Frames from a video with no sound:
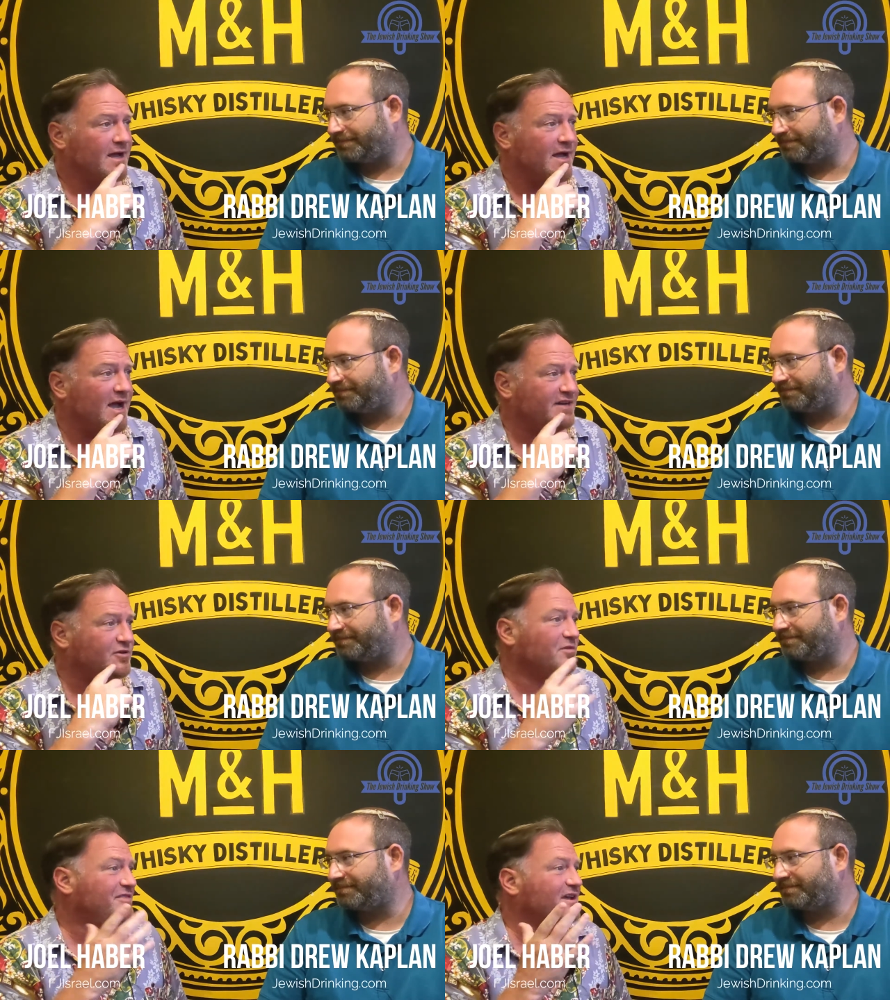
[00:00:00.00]
Speaker 1: Uh, I
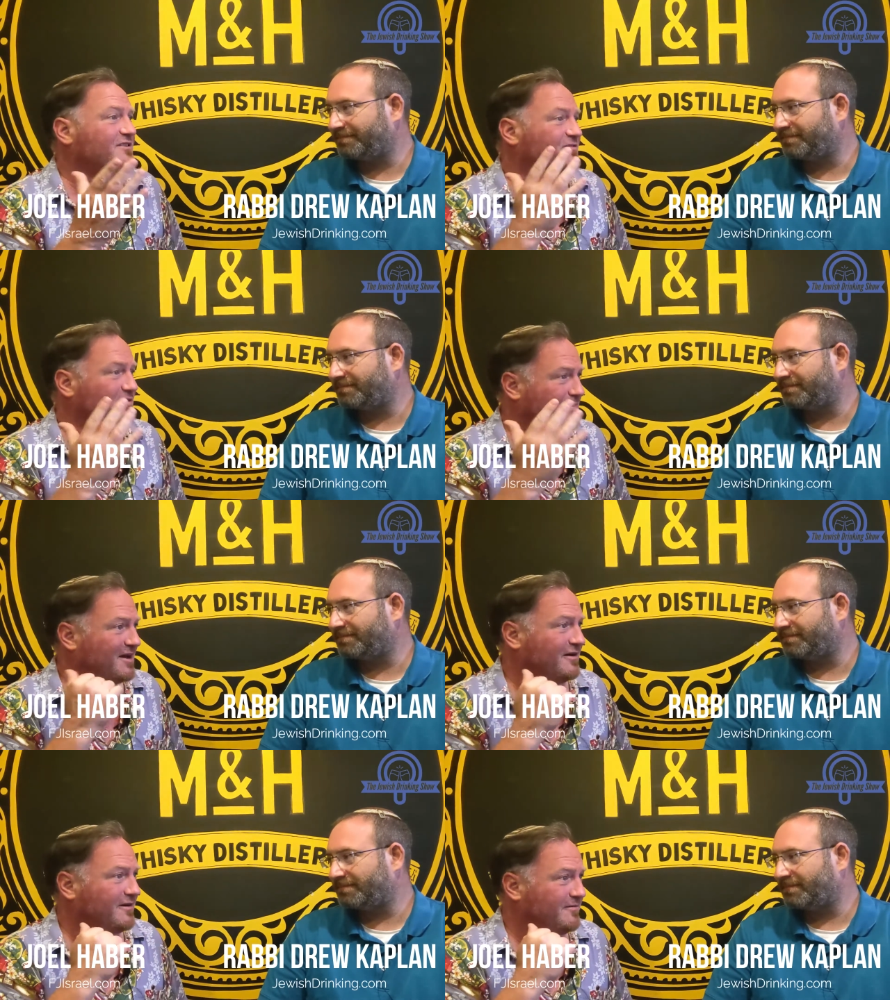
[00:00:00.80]
don't think it's for the
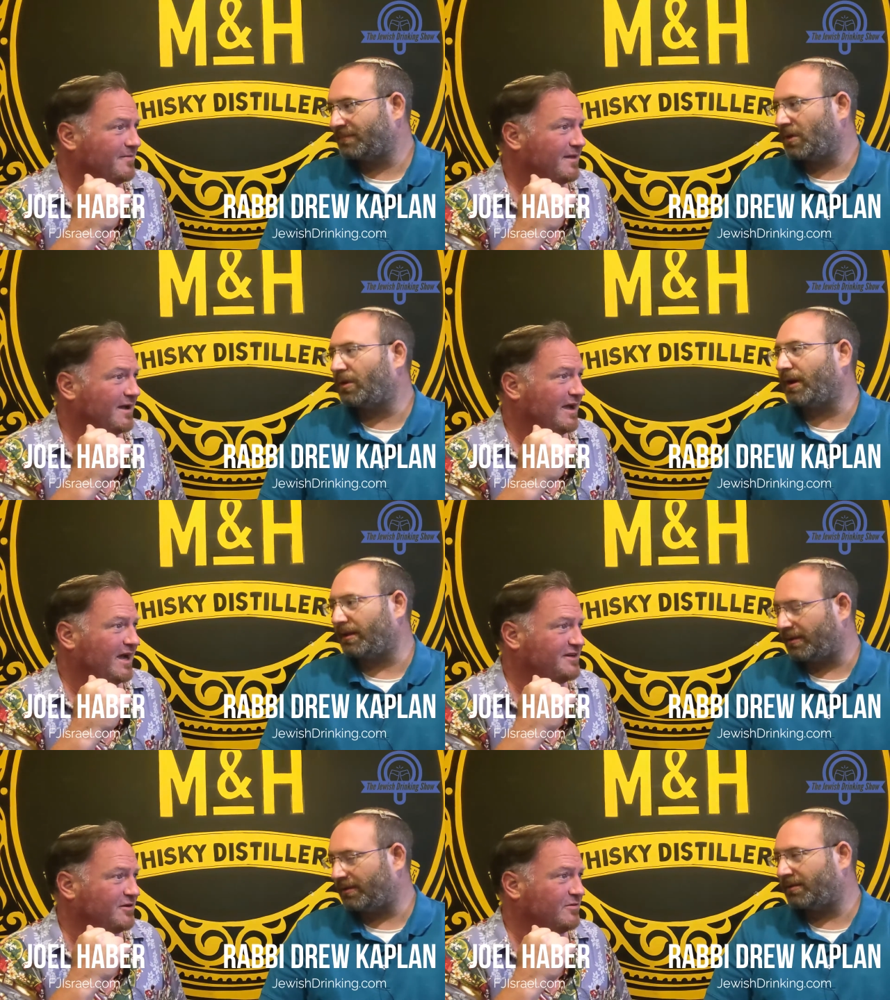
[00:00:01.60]
better. Okay.
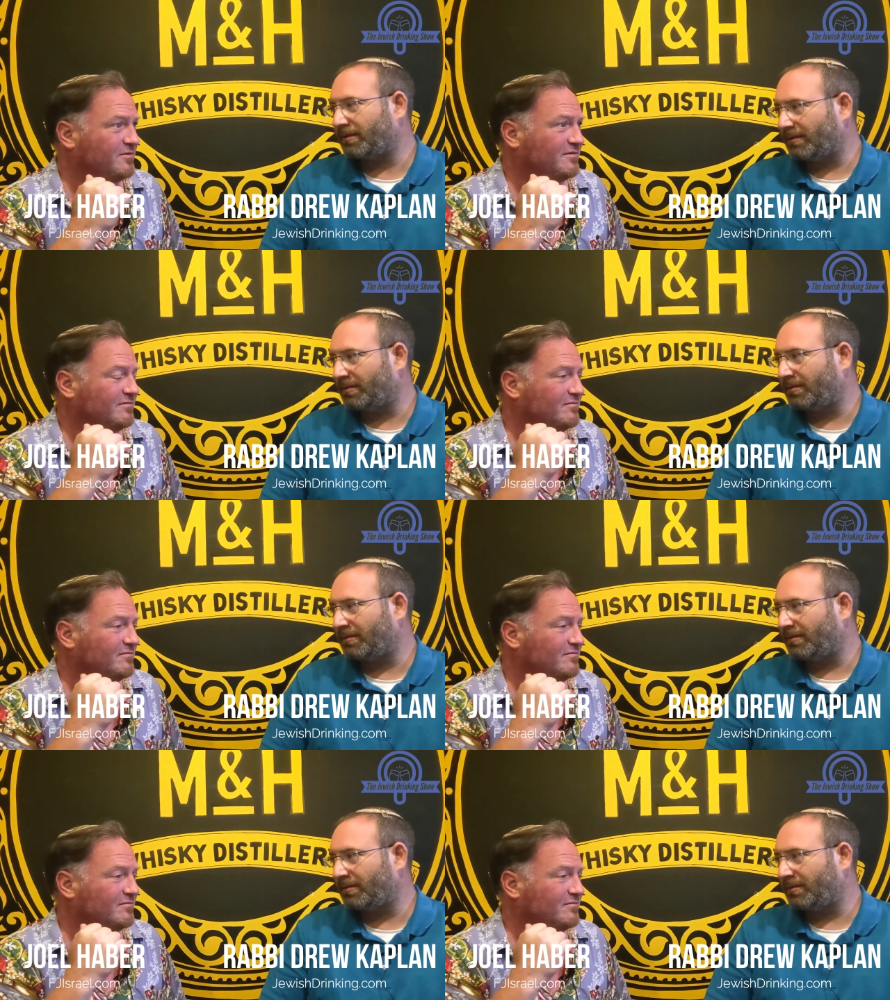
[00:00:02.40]
I, I, don't.